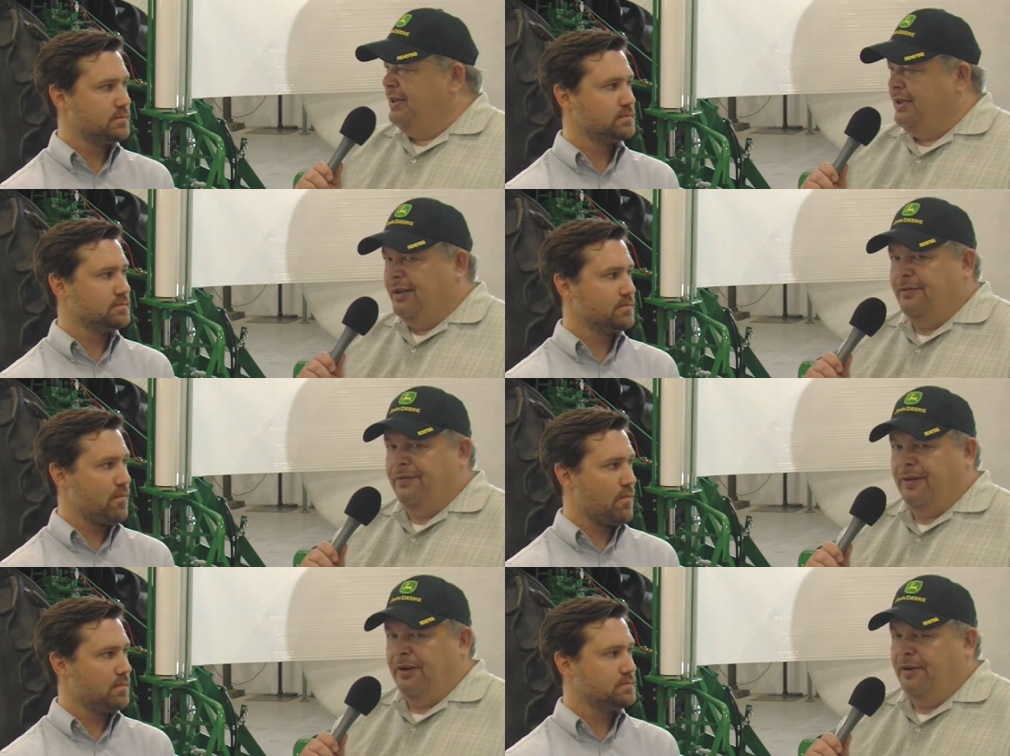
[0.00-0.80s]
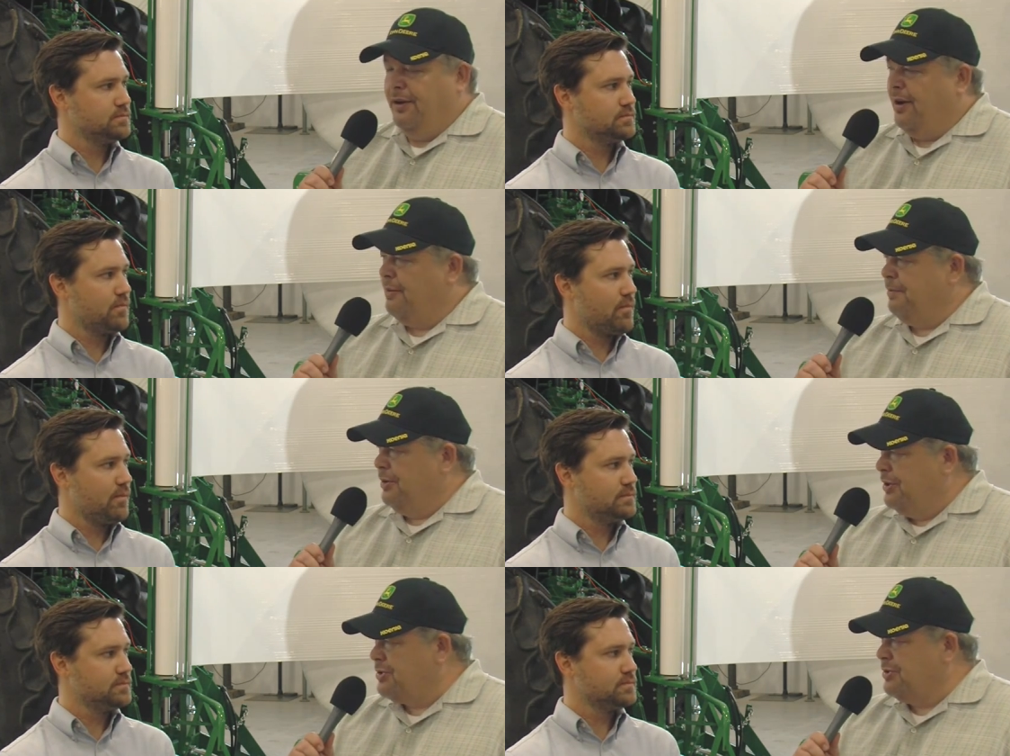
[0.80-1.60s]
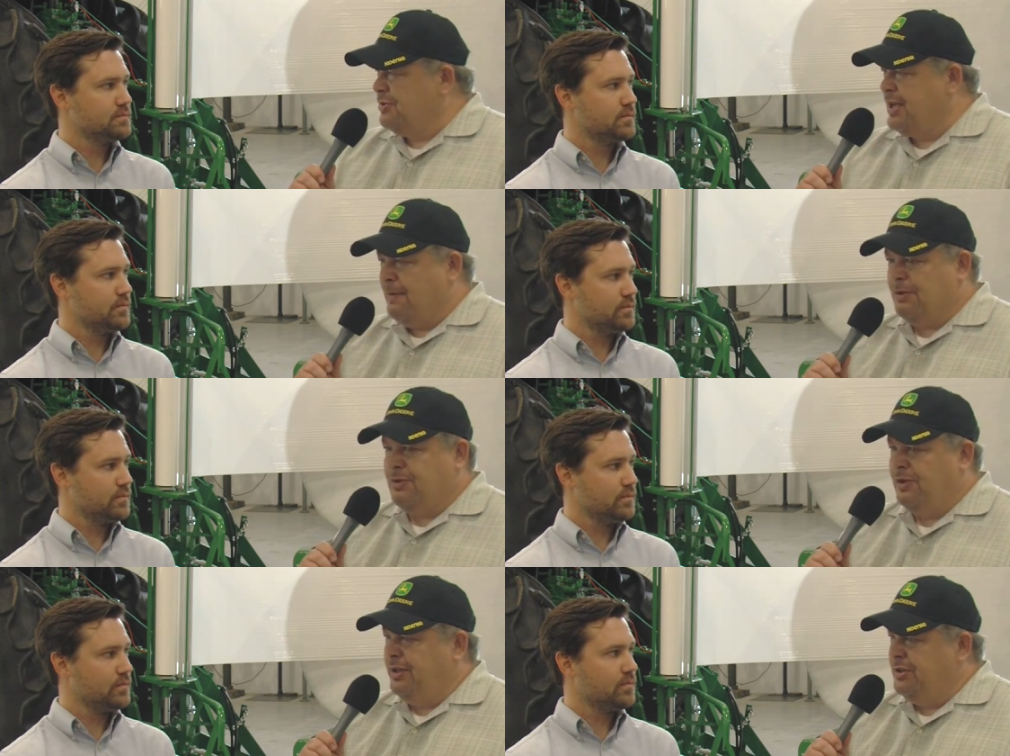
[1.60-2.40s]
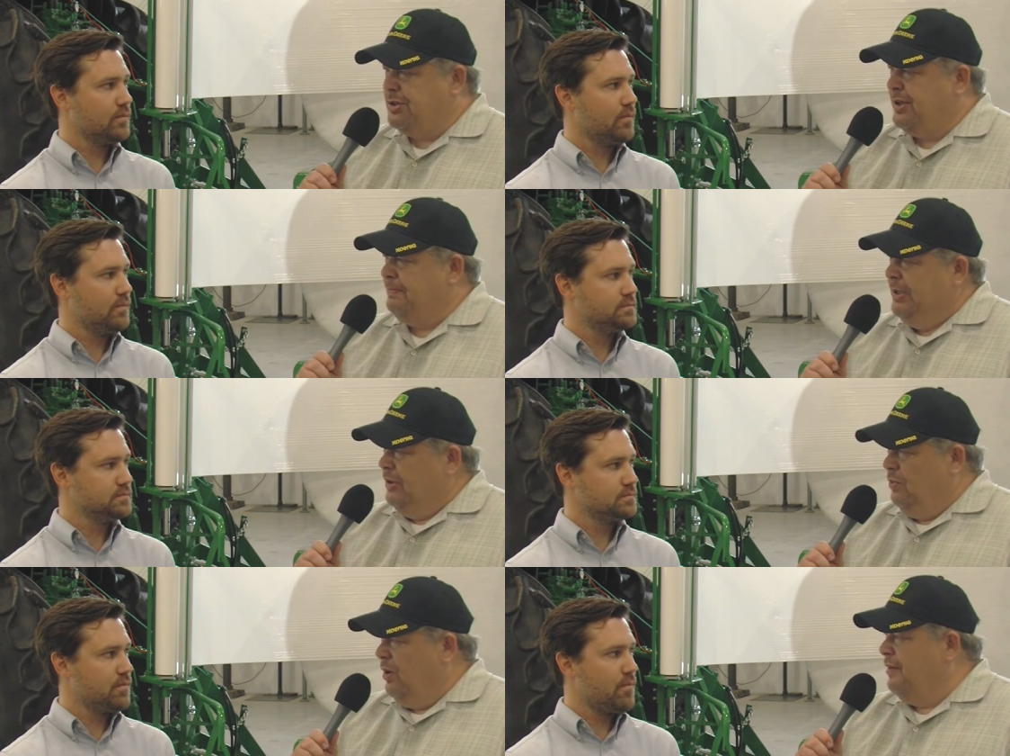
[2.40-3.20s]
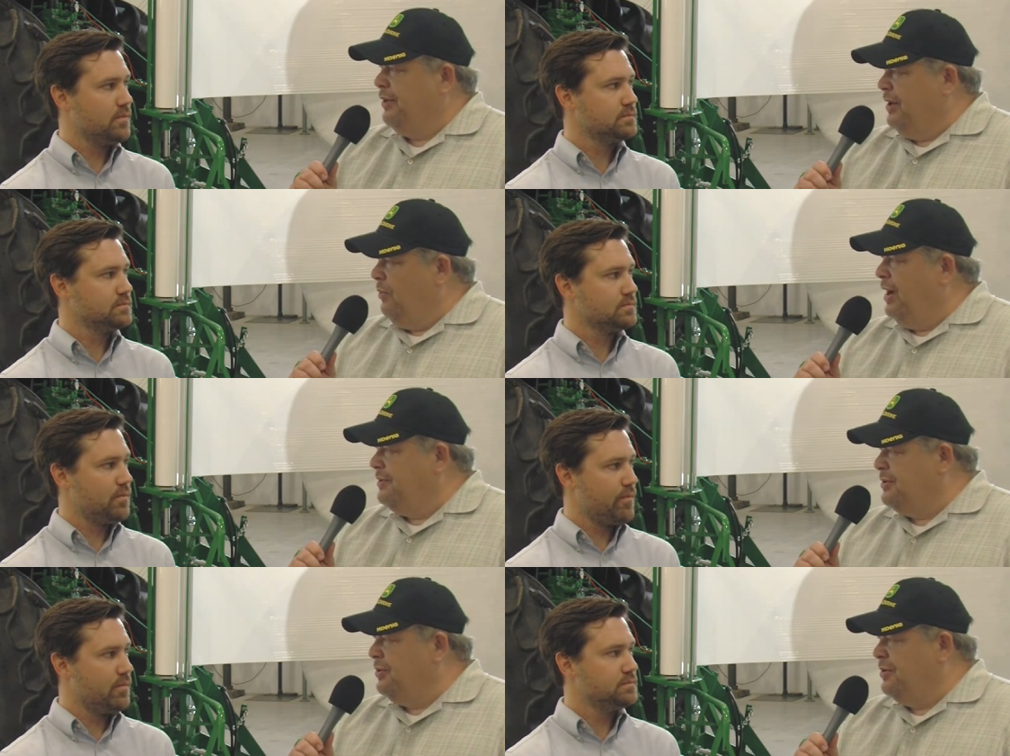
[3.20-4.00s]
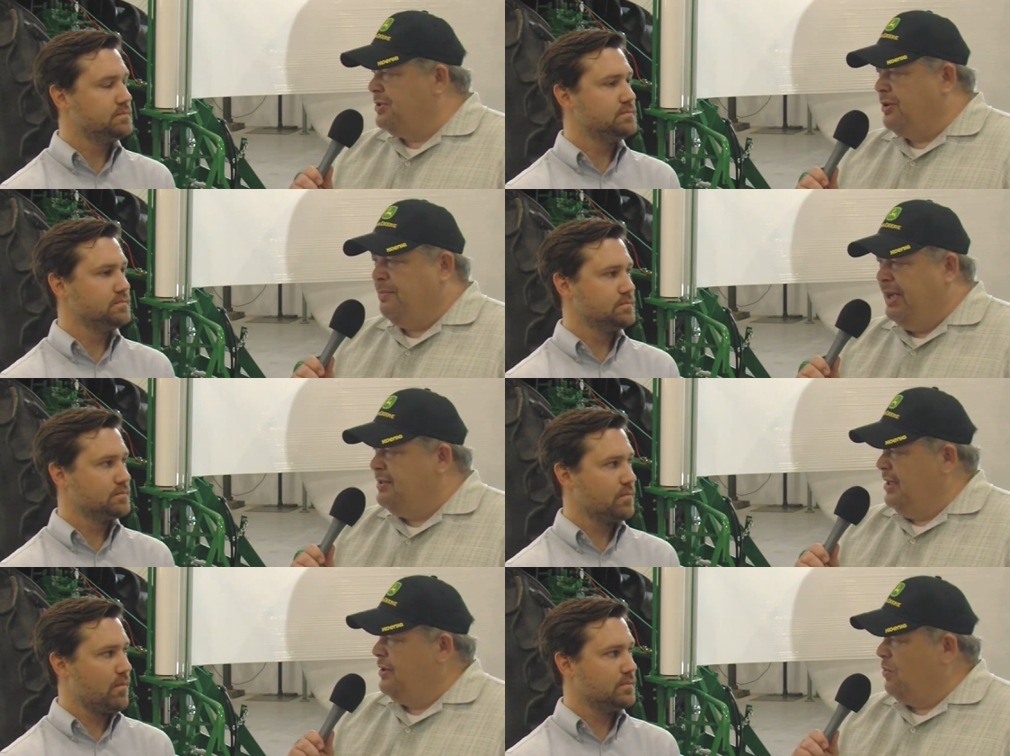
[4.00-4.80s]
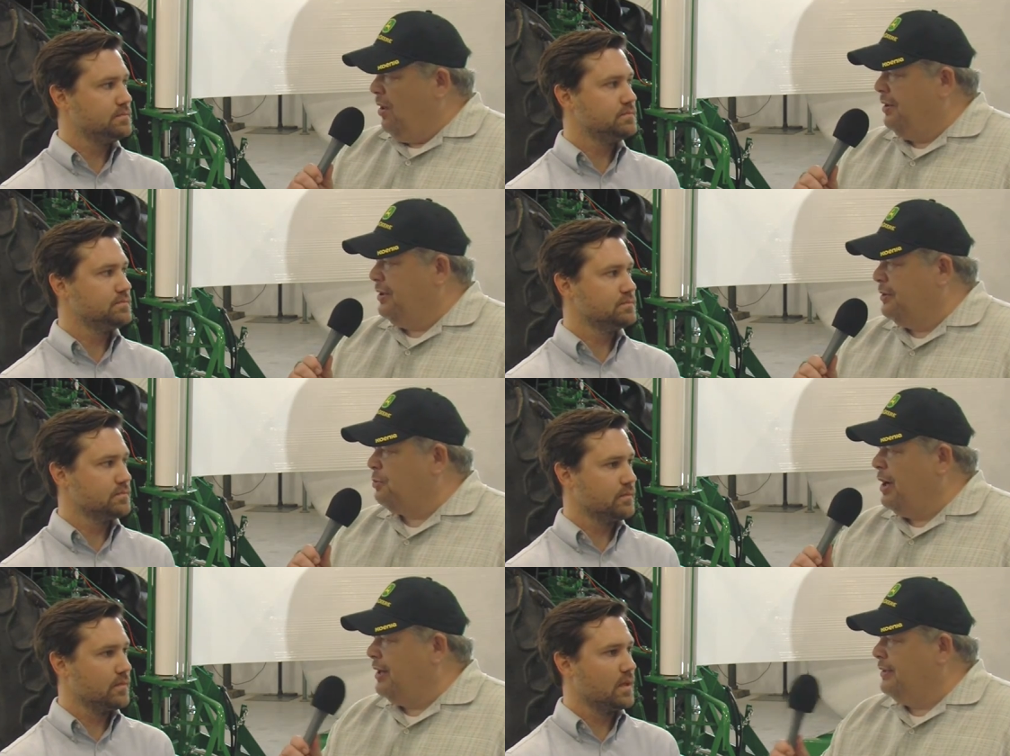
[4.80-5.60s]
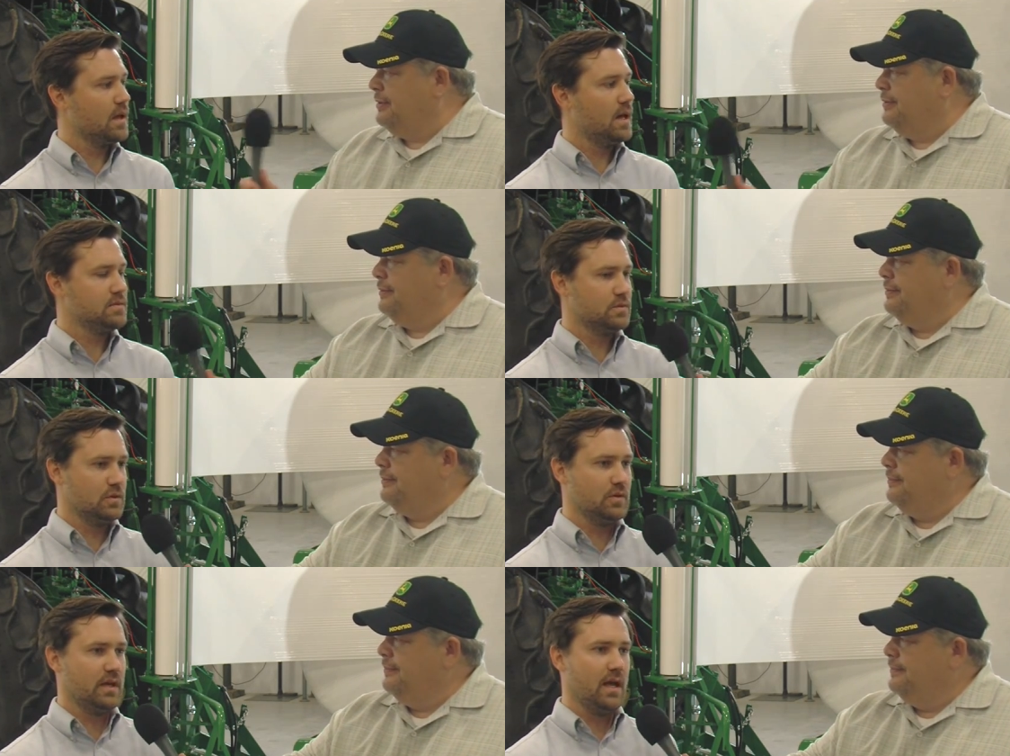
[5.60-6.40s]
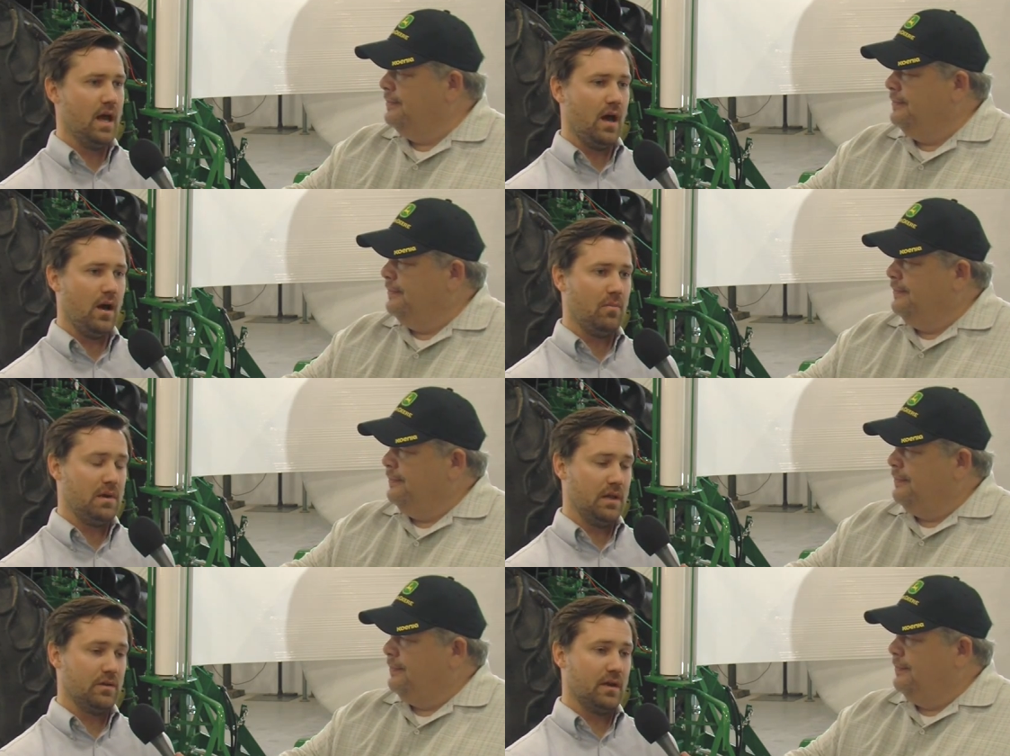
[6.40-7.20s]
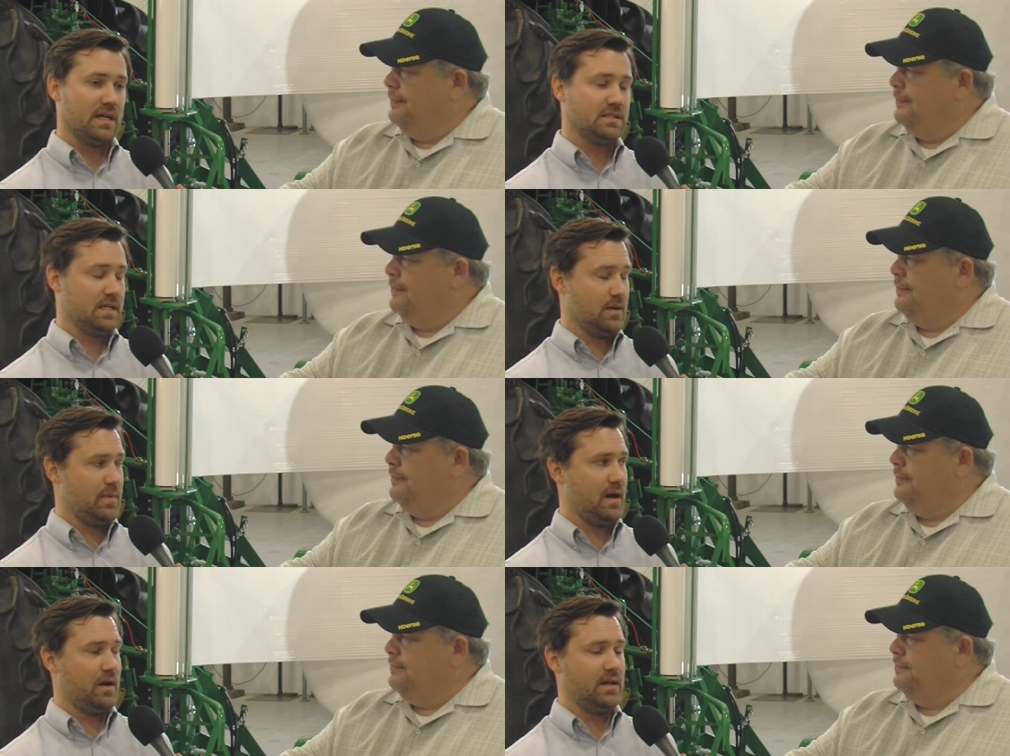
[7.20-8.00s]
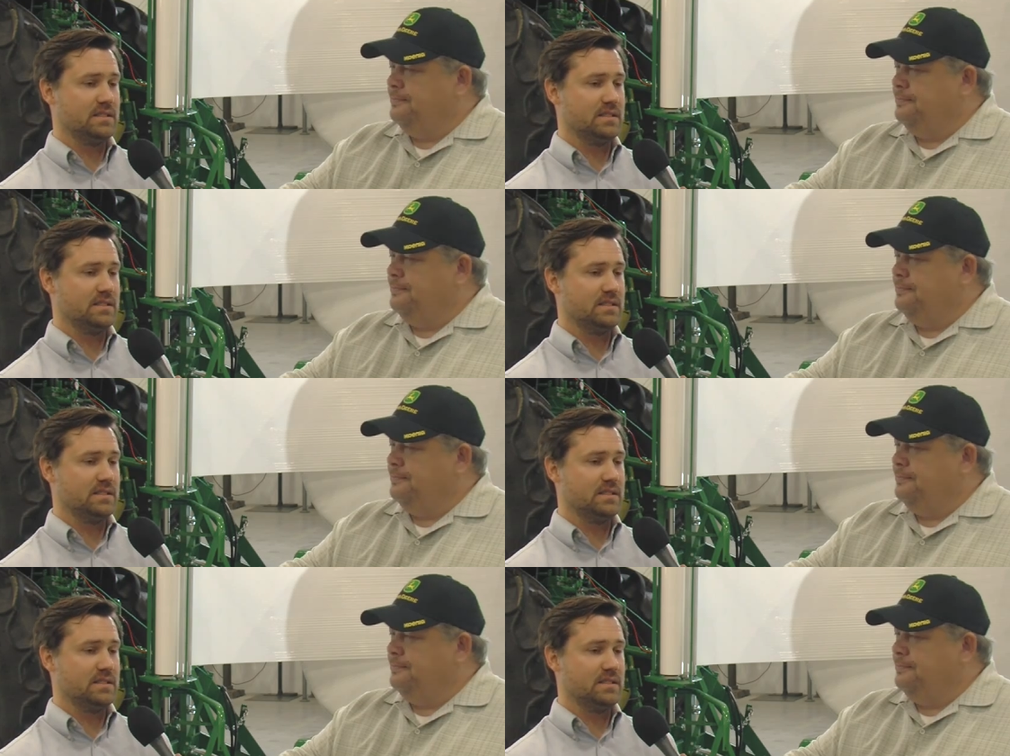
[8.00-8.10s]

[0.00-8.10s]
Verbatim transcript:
Speaker 1: can give uh, our producers the opportunity to ship wherever they want to and still maintain the quality of the product.
Speaker 2: Absolutely. Um, another nice thing about it